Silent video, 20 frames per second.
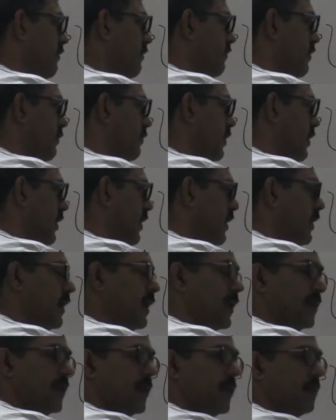from the
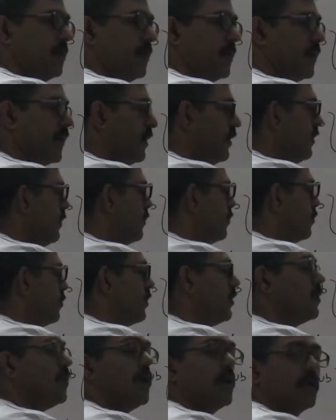conducting metal to the
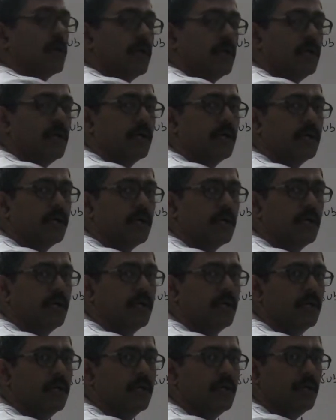non-conducting
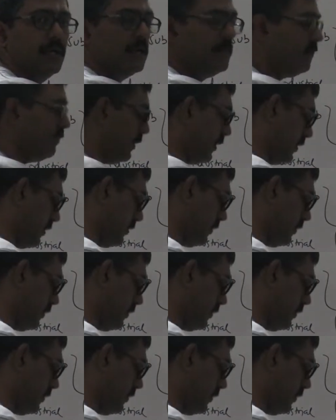metal.